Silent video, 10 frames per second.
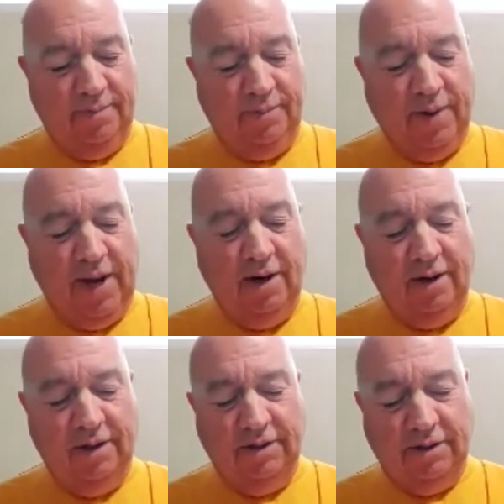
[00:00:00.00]

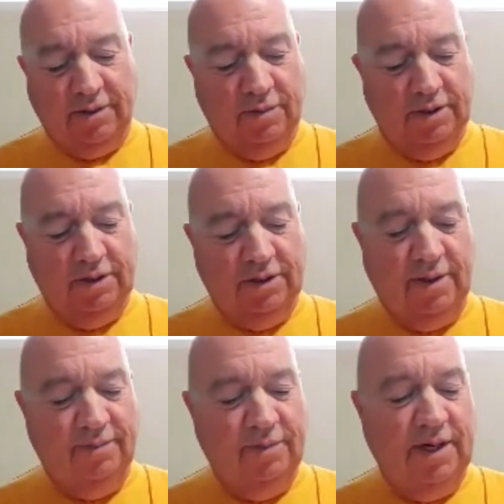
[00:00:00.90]
bears were
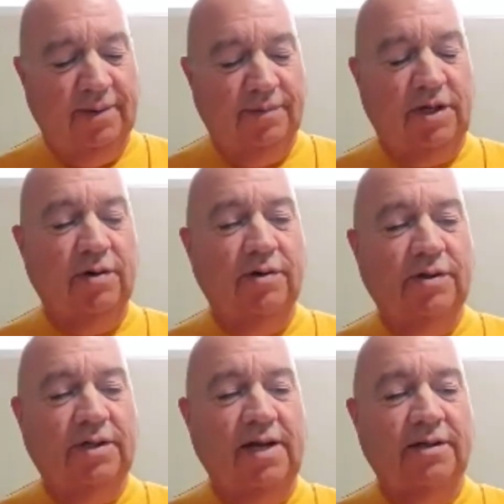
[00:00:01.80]
sometimes
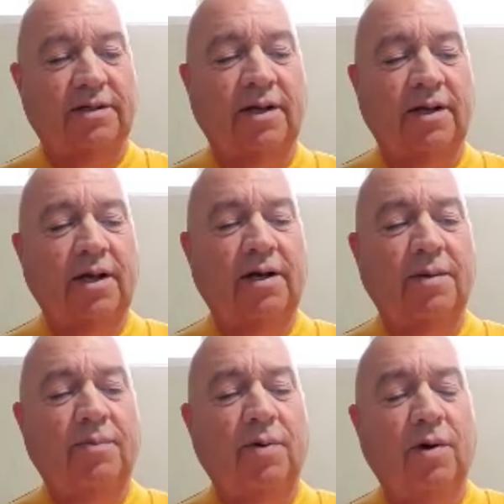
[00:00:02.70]
used as an
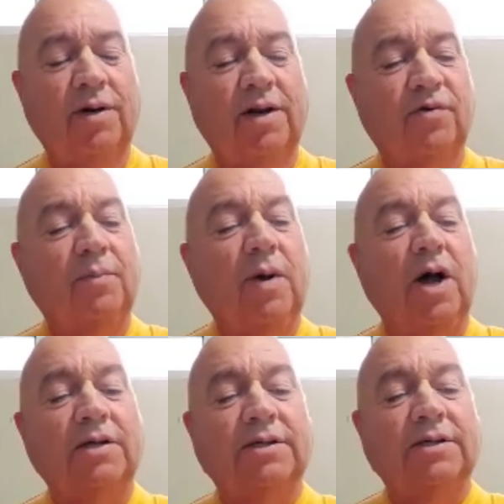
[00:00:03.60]
opponent for
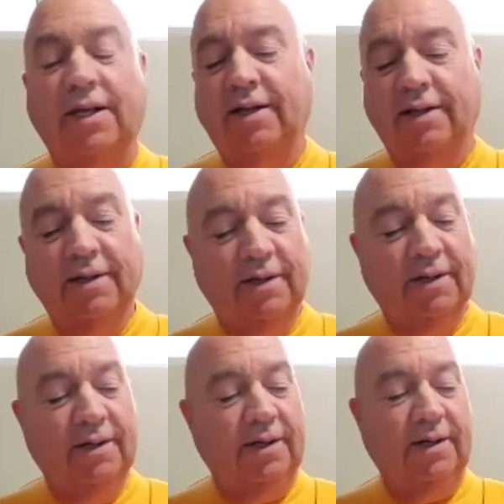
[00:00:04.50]
boxing.
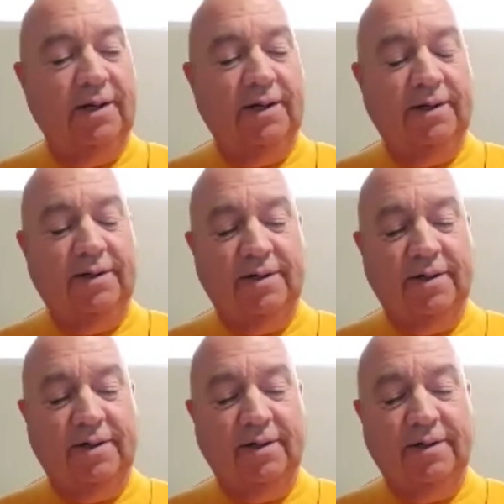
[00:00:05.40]
And
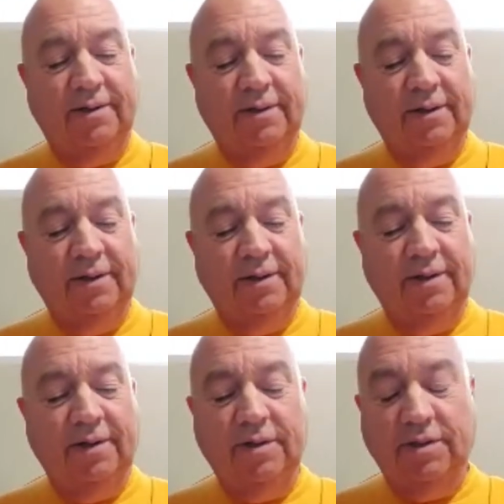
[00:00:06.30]

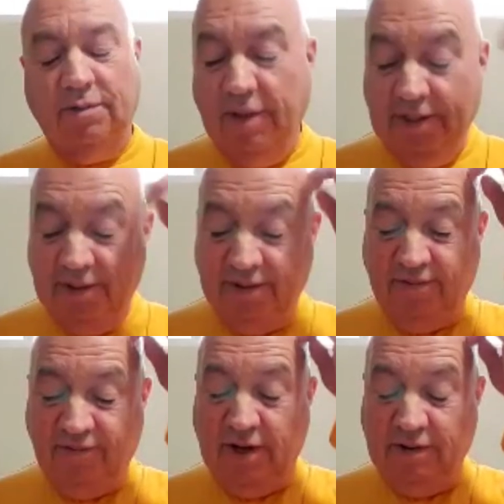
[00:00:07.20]
there was one
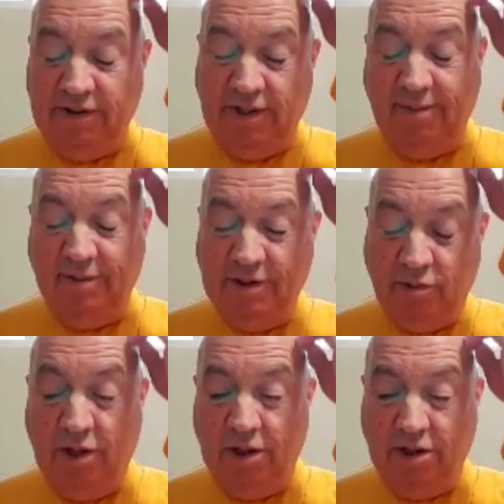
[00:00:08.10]
fellow's name was
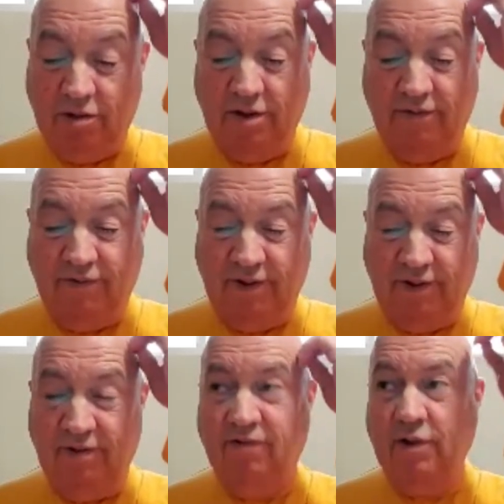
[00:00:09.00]
Waldorf in the
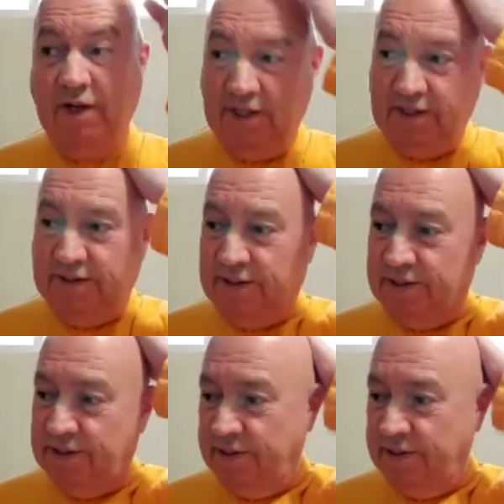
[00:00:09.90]
40s, and